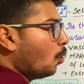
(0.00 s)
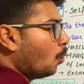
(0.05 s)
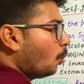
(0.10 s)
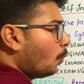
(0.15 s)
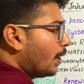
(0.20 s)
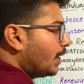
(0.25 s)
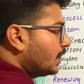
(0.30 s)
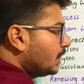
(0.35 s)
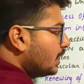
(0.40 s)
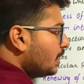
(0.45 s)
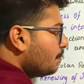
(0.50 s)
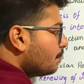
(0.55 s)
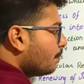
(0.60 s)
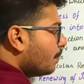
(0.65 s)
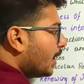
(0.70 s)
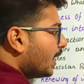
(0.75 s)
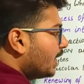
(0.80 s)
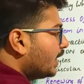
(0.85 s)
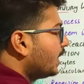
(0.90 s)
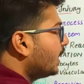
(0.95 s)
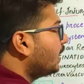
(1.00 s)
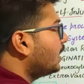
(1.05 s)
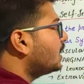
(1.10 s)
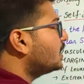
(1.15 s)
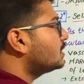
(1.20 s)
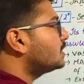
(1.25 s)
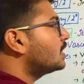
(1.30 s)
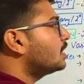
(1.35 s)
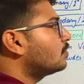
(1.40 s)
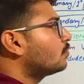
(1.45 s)
when the
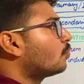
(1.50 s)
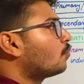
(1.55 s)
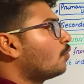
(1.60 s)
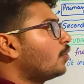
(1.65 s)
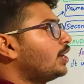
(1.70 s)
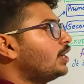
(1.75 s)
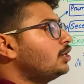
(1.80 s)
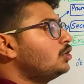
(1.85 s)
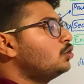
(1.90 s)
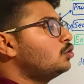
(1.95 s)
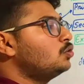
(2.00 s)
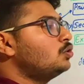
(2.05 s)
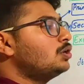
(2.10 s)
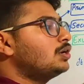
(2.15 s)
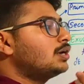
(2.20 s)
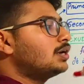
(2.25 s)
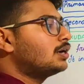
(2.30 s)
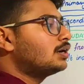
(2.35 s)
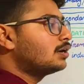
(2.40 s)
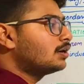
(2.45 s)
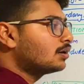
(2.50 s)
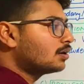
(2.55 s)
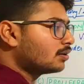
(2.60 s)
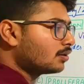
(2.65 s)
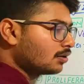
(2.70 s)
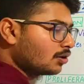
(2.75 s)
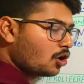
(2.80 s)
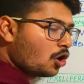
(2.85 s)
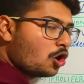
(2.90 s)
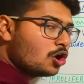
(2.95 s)
mediators are going to
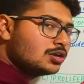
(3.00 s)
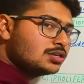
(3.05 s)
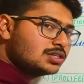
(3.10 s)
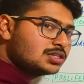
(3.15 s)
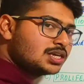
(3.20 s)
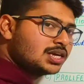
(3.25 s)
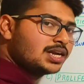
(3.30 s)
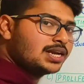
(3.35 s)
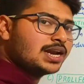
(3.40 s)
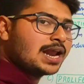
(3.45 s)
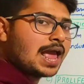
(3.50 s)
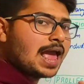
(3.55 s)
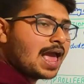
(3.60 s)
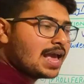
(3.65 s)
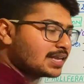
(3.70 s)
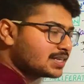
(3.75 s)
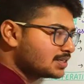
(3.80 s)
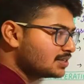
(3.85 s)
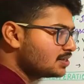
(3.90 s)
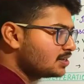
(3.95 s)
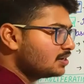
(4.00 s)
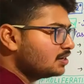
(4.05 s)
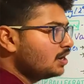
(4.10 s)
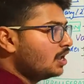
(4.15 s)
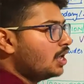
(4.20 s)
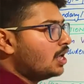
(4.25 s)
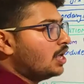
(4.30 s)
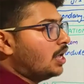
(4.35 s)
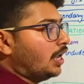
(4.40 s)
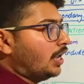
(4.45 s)
cause certain
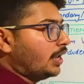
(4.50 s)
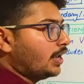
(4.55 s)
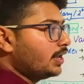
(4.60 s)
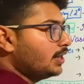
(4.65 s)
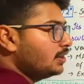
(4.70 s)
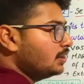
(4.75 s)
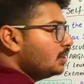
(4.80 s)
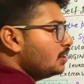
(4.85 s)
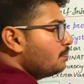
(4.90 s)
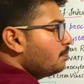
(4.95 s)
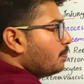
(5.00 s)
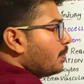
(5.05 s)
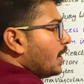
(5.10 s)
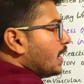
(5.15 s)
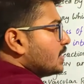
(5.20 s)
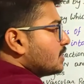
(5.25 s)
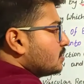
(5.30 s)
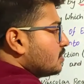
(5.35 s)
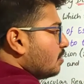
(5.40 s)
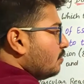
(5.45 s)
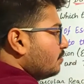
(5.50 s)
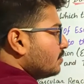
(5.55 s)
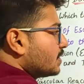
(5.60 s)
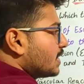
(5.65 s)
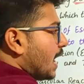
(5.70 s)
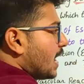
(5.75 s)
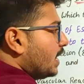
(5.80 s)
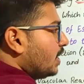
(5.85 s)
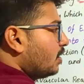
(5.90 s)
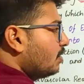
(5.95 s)
action in the place of
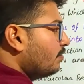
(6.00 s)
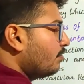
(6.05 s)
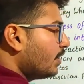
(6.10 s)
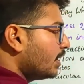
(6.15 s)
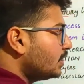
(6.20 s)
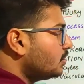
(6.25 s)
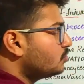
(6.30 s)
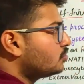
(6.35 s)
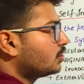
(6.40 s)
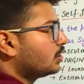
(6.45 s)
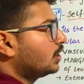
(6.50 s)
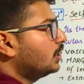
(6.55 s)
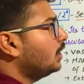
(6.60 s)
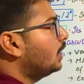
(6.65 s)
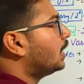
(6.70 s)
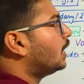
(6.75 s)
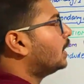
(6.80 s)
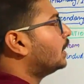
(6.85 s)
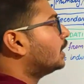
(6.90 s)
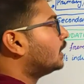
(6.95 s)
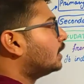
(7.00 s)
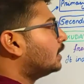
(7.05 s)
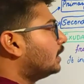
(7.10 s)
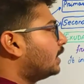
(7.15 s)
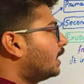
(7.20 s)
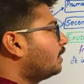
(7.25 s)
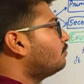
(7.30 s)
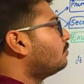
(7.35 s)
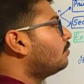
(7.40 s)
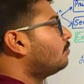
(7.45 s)
site of injury.
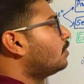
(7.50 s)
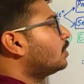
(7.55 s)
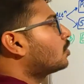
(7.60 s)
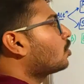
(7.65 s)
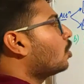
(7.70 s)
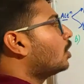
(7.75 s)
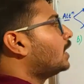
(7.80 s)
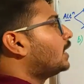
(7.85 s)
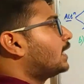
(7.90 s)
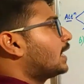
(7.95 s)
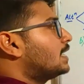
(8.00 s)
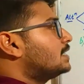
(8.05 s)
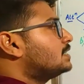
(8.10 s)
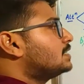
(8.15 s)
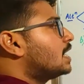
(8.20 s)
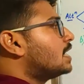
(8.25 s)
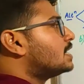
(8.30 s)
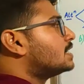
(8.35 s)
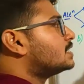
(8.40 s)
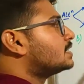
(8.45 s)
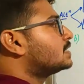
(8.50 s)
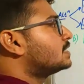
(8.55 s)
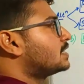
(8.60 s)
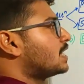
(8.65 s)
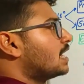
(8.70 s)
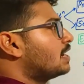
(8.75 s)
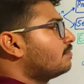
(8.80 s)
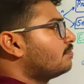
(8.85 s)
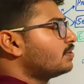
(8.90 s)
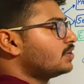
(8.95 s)
Then we will call it as
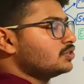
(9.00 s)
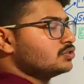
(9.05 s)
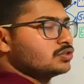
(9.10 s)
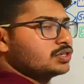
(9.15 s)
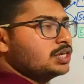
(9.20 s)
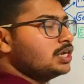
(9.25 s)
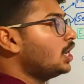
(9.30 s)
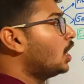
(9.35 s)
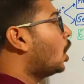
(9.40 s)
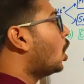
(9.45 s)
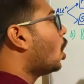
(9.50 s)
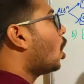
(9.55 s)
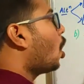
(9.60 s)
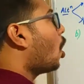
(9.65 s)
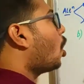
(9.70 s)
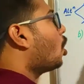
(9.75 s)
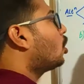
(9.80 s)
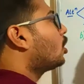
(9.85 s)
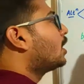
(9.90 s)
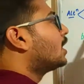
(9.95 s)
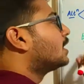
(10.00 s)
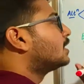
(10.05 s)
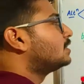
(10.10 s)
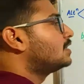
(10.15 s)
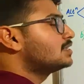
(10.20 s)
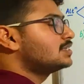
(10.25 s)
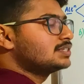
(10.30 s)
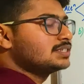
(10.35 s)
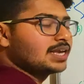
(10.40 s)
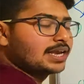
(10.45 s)
self injury or
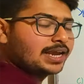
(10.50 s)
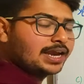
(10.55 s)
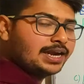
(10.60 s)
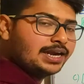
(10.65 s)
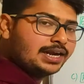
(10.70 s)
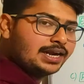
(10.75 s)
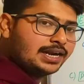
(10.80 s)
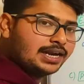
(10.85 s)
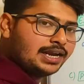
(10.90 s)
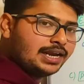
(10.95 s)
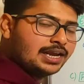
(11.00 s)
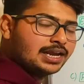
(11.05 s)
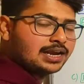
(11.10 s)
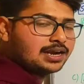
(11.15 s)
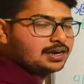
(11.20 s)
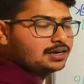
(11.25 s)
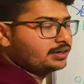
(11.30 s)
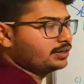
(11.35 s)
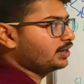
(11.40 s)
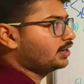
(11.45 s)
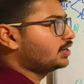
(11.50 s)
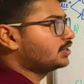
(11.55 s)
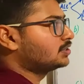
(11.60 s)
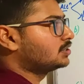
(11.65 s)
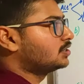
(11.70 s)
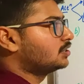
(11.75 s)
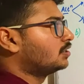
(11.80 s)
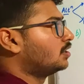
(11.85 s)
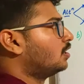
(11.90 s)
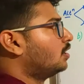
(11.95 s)
the secondary
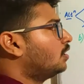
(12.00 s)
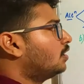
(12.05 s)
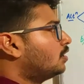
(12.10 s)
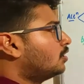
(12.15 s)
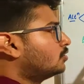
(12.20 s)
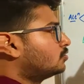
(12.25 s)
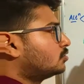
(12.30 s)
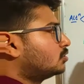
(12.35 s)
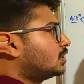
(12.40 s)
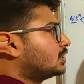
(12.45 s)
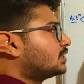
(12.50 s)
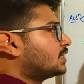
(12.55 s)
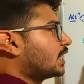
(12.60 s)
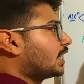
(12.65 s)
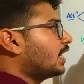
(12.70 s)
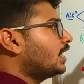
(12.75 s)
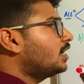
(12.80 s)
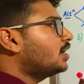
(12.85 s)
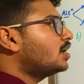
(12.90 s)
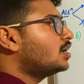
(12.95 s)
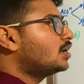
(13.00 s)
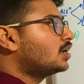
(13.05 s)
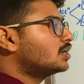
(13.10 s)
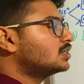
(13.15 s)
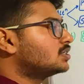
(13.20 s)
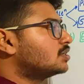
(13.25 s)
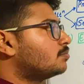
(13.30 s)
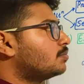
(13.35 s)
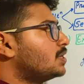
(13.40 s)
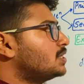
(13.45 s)
alteration. So the secondary
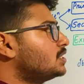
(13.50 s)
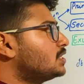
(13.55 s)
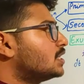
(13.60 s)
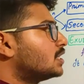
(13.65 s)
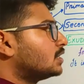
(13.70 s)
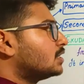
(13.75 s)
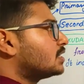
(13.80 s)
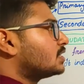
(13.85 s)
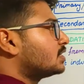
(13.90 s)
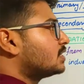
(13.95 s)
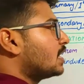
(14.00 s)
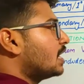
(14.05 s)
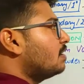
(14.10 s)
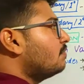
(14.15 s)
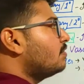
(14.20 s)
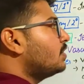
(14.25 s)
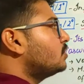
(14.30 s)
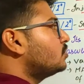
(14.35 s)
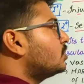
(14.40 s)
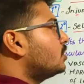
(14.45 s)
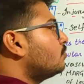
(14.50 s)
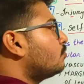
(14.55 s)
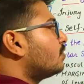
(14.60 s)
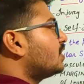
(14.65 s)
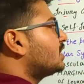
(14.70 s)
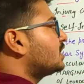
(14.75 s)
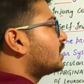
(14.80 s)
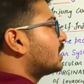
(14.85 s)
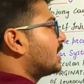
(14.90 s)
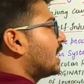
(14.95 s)
alteration means the self injury
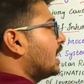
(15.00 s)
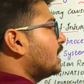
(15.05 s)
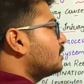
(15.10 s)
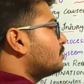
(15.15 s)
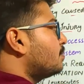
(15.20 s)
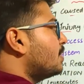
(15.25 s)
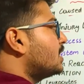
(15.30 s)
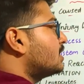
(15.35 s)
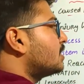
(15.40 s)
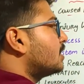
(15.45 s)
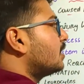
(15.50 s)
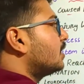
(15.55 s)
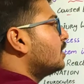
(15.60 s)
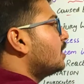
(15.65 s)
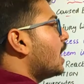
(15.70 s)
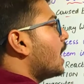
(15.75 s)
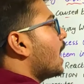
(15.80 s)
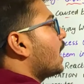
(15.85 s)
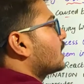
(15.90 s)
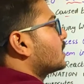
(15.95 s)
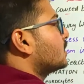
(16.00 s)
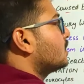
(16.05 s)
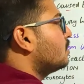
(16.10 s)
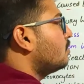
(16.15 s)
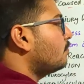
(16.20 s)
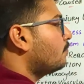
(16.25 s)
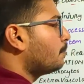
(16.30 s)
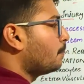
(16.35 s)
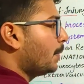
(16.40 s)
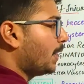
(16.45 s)
which takes place under the action
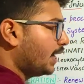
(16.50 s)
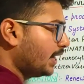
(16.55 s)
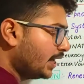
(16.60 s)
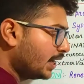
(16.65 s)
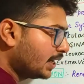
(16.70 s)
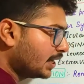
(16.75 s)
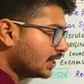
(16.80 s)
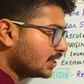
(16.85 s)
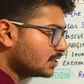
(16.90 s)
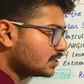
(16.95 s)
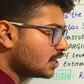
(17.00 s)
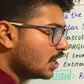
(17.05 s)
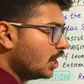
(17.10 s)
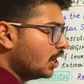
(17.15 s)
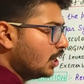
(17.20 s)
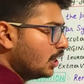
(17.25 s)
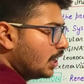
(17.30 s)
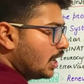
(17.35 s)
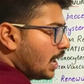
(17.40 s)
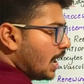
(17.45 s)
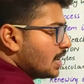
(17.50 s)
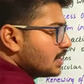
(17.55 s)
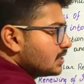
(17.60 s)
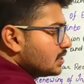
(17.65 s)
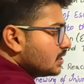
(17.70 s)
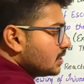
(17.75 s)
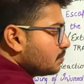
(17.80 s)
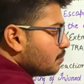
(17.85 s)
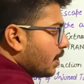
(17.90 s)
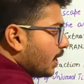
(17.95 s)
of mediators. As
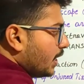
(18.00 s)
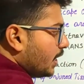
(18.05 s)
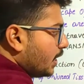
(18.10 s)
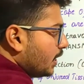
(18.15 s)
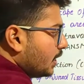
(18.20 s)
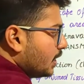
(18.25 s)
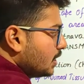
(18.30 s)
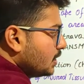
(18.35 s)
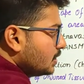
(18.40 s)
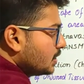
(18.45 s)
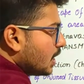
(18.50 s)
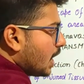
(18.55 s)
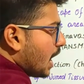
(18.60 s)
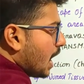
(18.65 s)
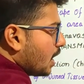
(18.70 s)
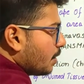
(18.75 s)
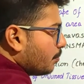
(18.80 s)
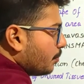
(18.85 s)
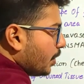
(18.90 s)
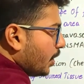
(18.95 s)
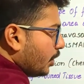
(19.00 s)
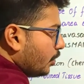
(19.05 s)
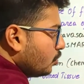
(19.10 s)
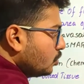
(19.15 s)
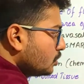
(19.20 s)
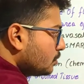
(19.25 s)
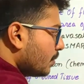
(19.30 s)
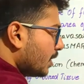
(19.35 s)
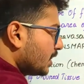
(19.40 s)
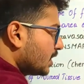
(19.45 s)
these mediators are
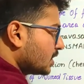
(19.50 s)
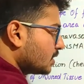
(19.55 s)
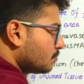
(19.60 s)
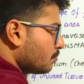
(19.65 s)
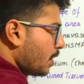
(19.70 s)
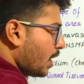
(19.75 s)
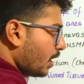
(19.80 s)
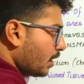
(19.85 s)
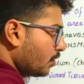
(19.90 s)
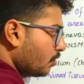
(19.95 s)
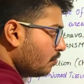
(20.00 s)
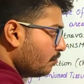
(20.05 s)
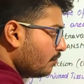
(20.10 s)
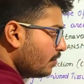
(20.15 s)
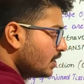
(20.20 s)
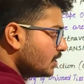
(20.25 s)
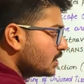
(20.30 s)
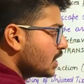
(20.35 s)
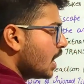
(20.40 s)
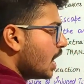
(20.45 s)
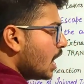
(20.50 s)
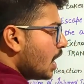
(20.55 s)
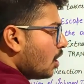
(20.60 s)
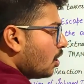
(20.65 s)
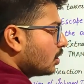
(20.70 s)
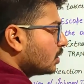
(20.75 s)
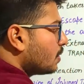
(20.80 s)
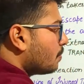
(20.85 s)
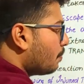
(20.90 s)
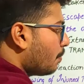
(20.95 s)
produced by this macrophage
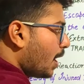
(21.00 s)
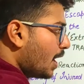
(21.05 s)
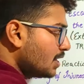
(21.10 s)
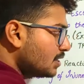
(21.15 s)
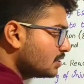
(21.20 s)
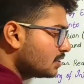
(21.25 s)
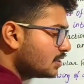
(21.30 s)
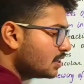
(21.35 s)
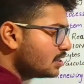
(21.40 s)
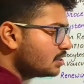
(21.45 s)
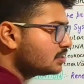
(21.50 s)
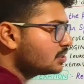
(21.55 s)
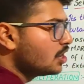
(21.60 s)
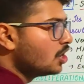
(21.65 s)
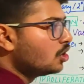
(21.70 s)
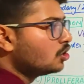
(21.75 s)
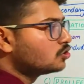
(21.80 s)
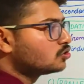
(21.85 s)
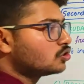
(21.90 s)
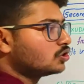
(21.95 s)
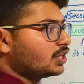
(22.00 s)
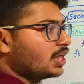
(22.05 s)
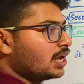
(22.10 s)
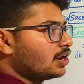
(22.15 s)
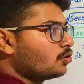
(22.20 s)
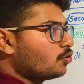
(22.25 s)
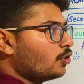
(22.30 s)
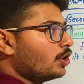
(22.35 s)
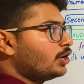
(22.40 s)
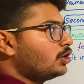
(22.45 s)
or the mast cells, so they
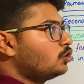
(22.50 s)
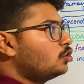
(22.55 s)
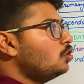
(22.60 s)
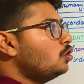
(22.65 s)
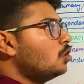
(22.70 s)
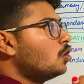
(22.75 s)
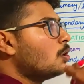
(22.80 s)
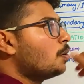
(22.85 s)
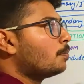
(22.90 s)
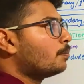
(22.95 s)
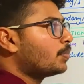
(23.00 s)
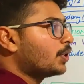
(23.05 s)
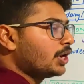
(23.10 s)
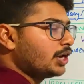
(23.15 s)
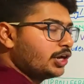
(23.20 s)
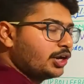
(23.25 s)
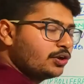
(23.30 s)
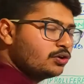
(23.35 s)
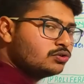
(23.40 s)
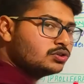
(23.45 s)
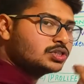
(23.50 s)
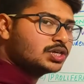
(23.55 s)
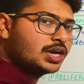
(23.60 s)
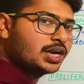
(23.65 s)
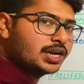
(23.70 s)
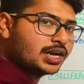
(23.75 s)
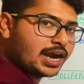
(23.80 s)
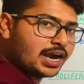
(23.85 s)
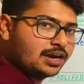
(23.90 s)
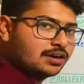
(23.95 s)
are going to produce
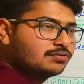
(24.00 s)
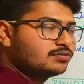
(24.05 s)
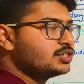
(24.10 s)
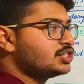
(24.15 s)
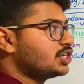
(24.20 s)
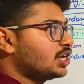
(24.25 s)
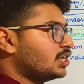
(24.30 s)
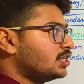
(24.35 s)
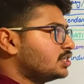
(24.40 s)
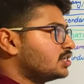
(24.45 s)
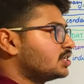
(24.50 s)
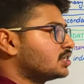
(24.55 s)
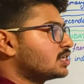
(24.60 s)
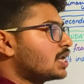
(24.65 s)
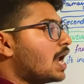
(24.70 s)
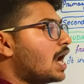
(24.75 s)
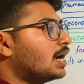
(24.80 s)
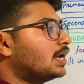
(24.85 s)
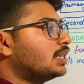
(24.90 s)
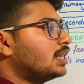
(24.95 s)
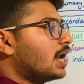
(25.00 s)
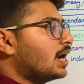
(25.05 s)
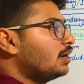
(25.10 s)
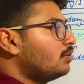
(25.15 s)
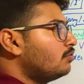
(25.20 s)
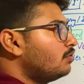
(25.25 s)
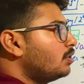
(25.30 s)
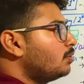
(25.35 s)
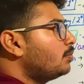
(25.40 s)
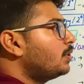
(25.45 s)
certain kind of changes, and
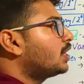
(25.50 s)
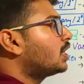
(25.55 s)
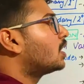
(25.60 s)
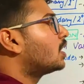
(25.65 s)
that will be